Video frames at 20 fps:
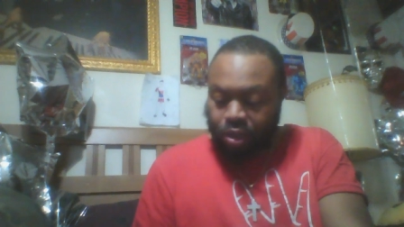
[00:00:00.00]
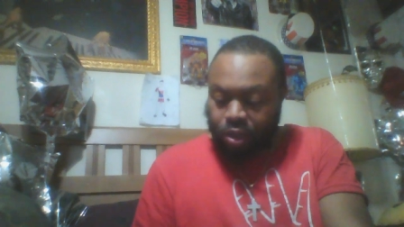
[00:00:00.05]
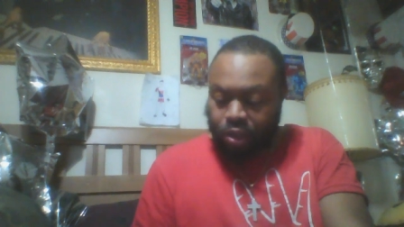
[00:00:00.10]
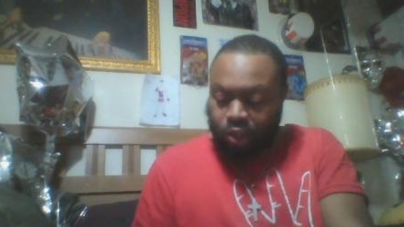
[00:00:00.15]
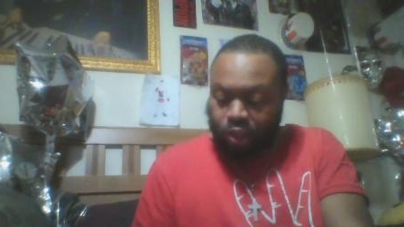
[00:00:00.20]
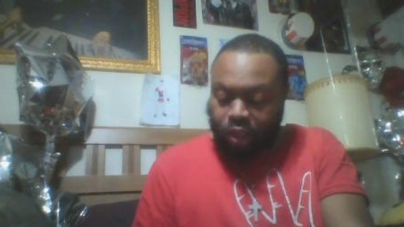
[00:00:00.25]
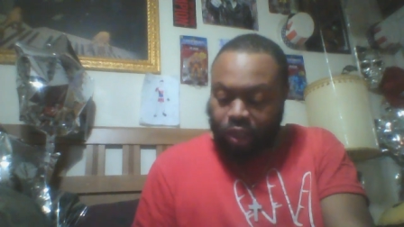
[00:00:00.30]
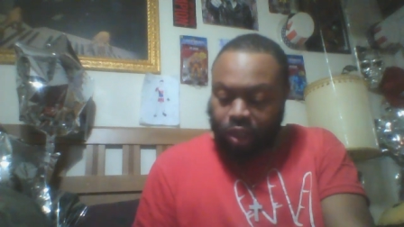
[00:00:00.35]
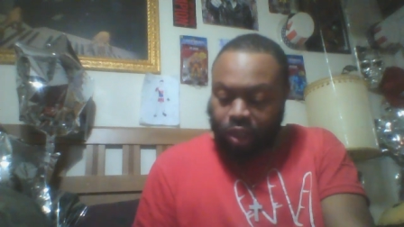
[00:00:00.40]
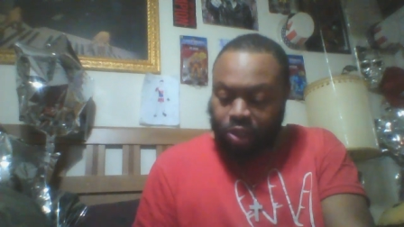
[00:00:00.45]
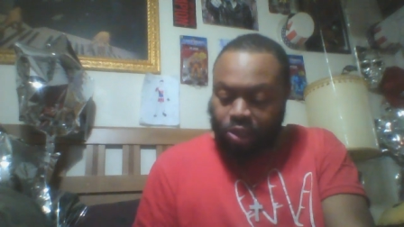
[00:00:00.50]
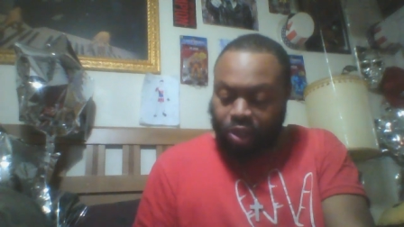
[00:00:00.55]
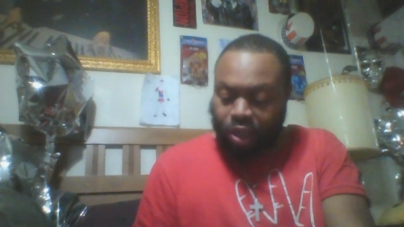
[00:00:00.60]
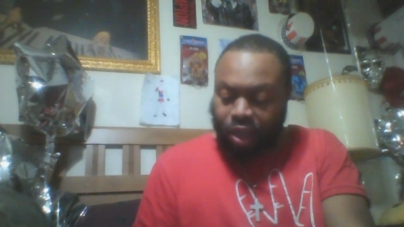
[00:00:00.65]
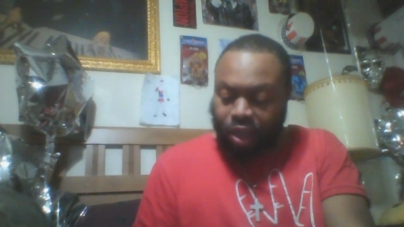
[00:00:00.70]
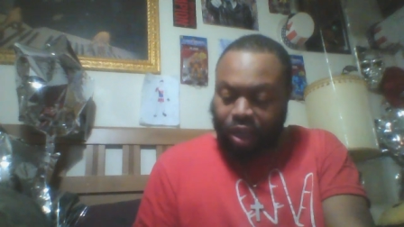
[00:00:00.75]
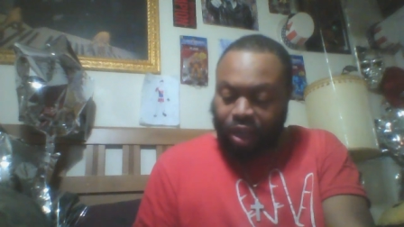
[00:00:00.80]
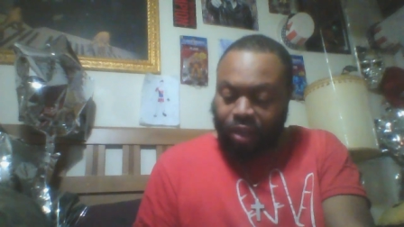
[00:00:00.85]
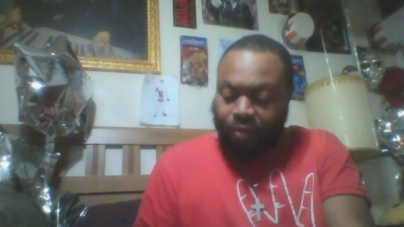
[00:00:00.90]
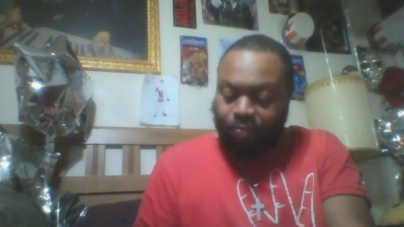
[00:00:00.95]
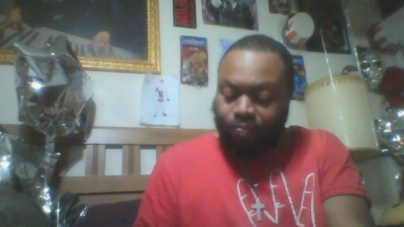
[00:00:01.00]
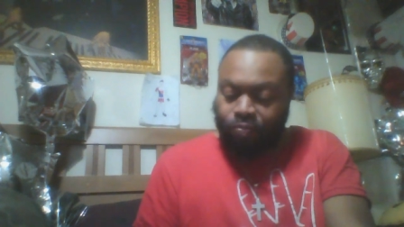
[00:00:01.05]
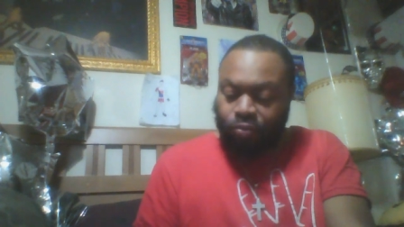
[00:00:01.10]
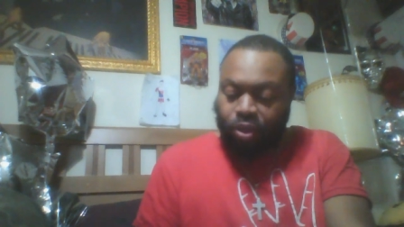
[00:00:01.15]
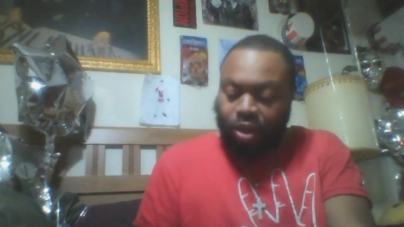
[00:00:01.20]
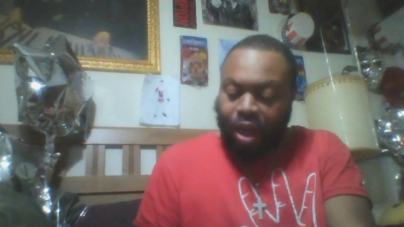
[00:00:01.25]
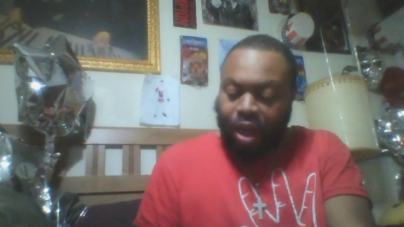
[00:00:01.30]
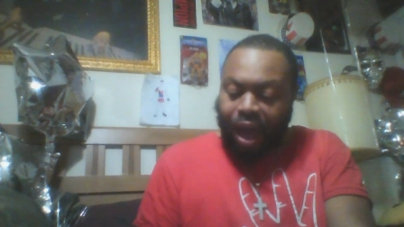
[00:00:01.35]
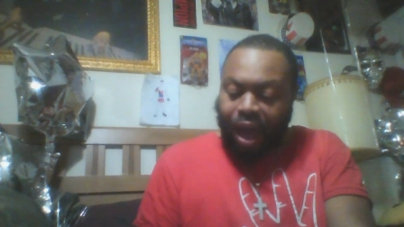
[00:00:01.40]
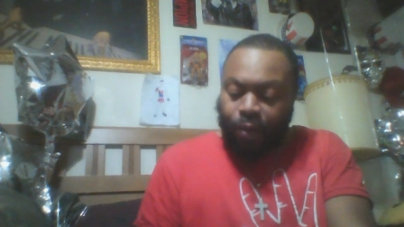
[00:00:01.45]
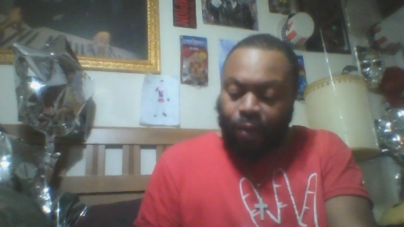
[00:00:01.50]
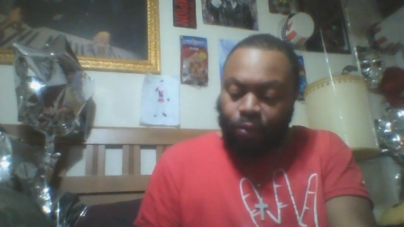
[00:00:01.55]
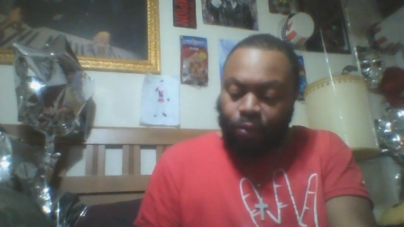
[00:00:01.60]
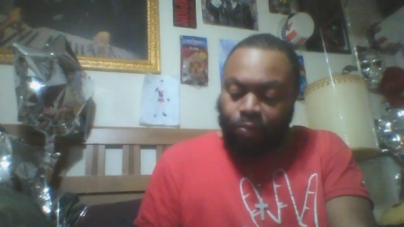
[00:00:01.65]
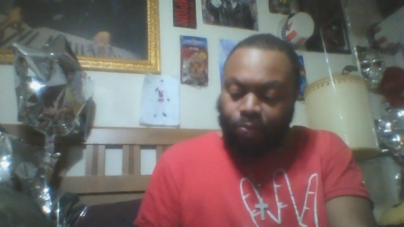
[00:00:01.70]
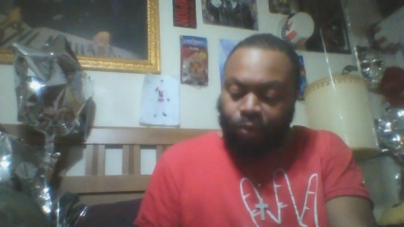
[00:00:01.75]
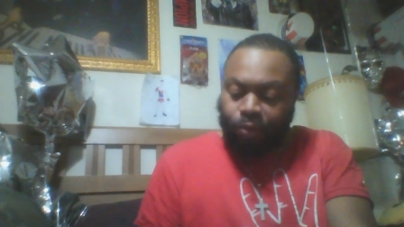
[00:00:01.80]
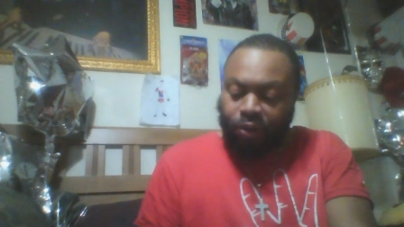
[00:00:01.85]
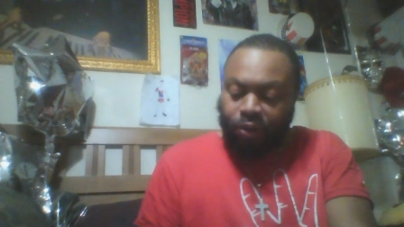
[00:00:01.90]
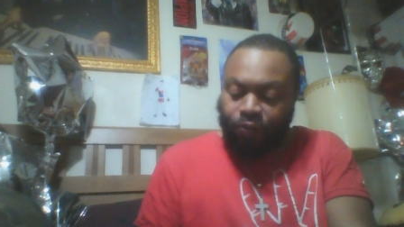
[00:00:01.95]
She said, I was
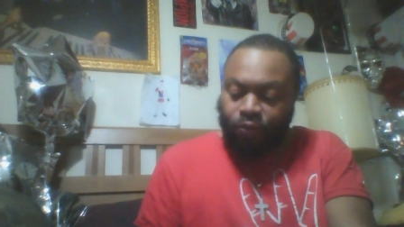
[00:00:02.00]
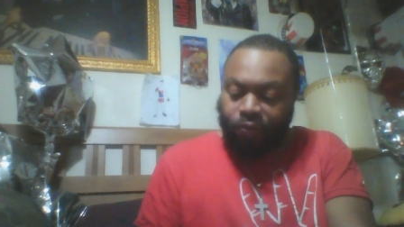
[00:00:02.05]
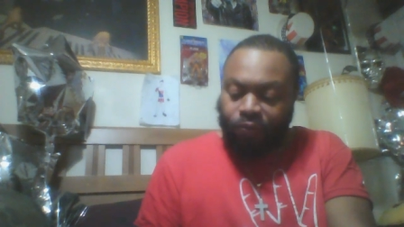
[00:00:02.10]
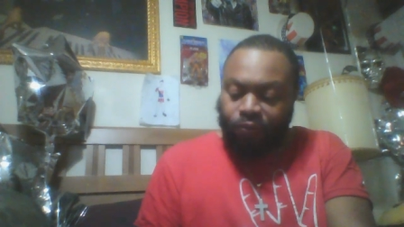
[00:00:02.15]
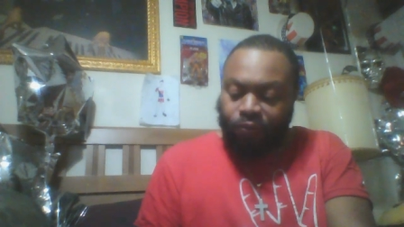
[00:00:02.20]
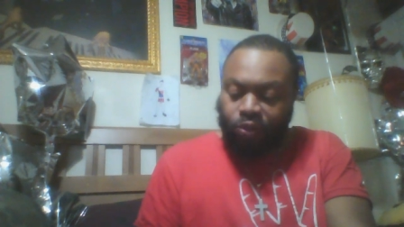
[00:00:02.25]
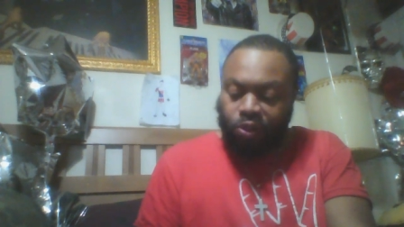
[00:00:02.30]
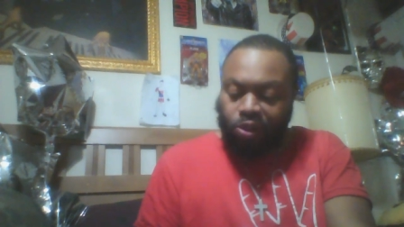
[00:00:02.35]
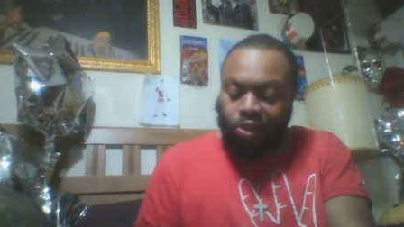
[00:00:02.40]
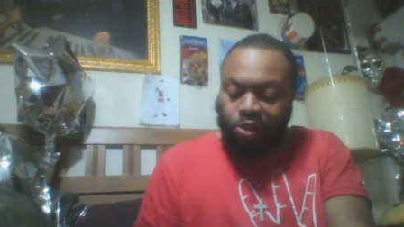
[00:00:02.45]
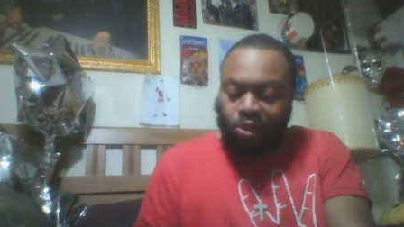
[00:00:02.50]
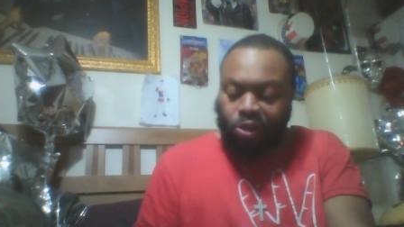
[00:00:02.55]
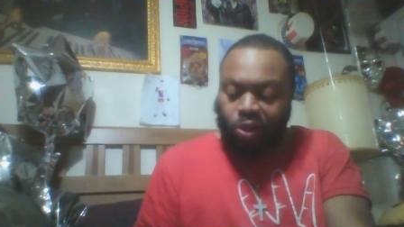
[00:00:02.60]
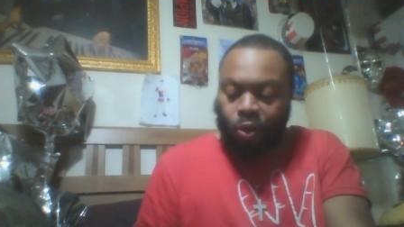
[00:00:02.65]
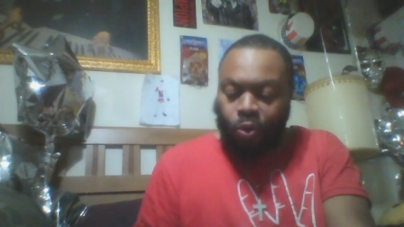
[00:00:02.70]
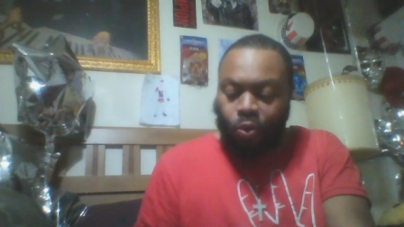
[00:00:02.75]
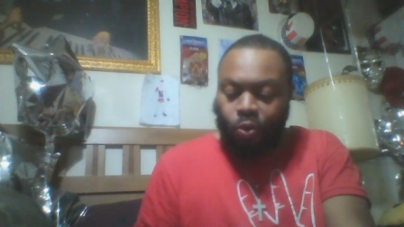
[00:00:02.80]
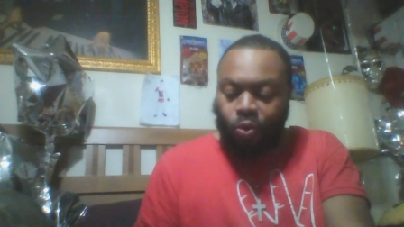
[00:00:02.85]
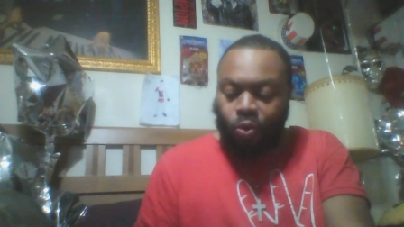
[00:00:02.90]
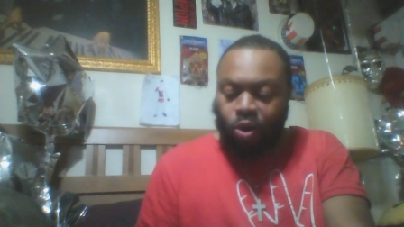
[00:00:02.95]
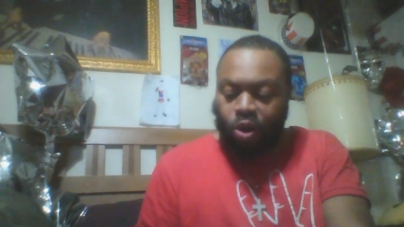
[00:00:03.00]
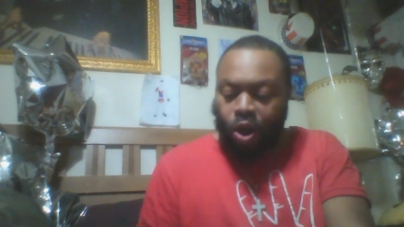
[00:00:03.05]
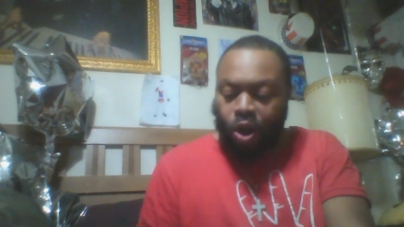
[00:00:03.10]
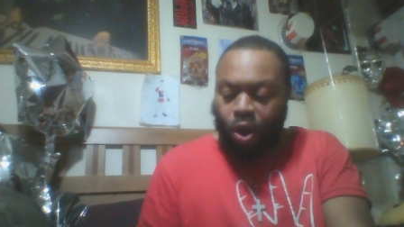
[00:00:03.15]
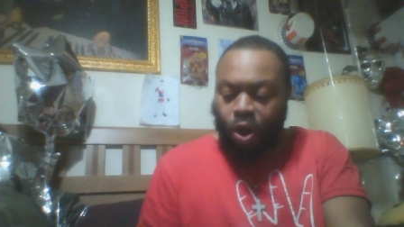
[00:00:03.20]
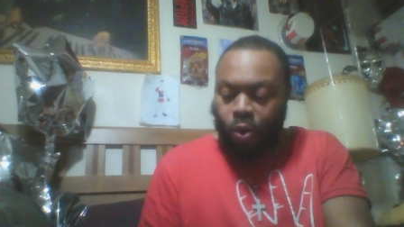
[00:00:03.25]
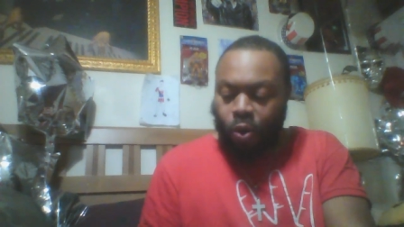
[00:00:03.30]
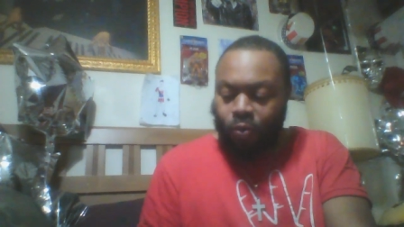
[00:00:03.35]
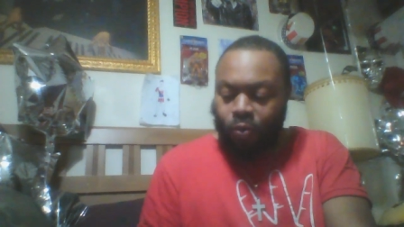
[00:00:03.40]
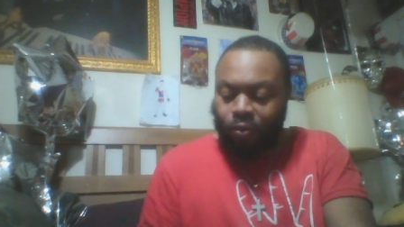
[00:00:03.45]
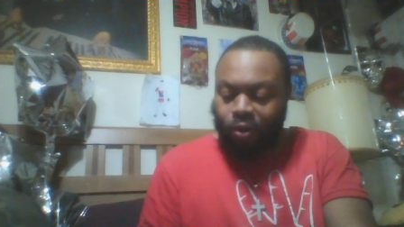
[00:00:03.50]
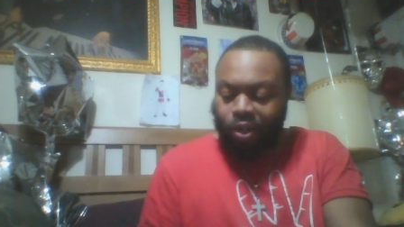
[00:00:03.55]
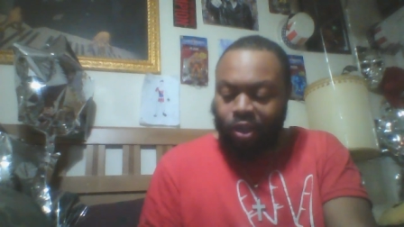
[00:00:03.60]
buffering for so long.